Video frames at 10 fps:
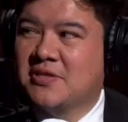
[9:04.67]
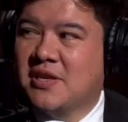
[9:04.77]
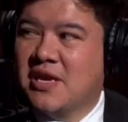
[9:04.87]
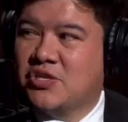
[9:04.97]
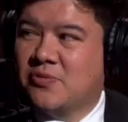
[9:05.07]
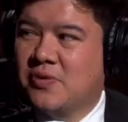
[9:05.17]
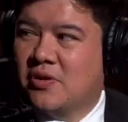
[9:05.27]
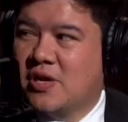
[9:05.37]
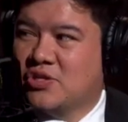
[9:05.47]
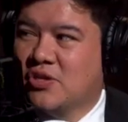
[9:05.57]
there's a natural
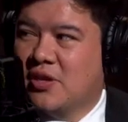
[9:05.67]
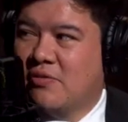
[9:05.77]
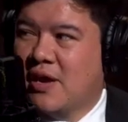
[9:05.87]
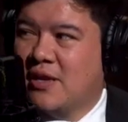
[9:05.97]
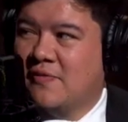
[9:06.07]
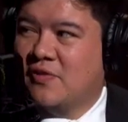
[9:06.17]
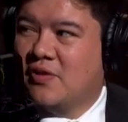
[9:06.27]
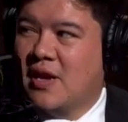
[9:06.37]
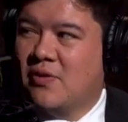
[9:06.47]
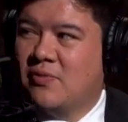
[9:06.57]
progression there, right? If
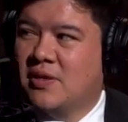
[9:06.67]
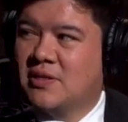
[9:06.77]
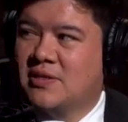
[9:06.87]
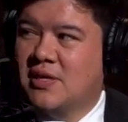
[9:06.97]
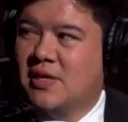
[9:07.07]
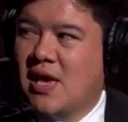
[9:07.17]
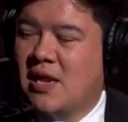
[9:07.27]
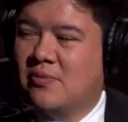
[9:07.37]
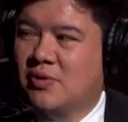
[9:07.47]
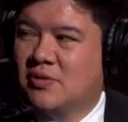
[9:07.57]
you're not willing to eat
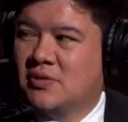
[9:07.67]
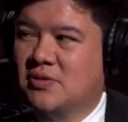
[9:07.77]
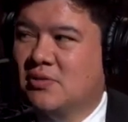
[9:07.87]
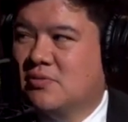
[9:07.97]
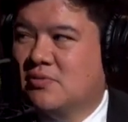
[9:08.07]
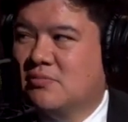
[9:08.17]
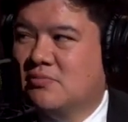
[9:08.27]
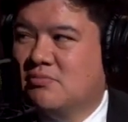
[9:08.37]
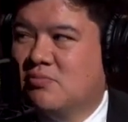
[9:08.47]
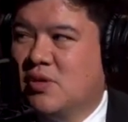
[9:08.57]
animals, you're
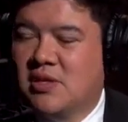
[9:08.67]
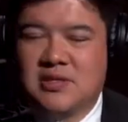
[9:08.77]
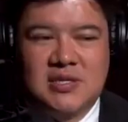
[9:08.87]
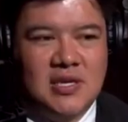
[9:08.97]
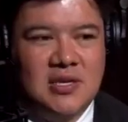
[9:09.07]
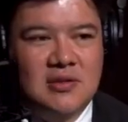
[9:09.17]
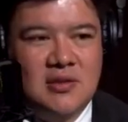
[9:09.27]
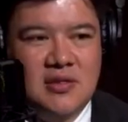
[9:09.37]
willing to eat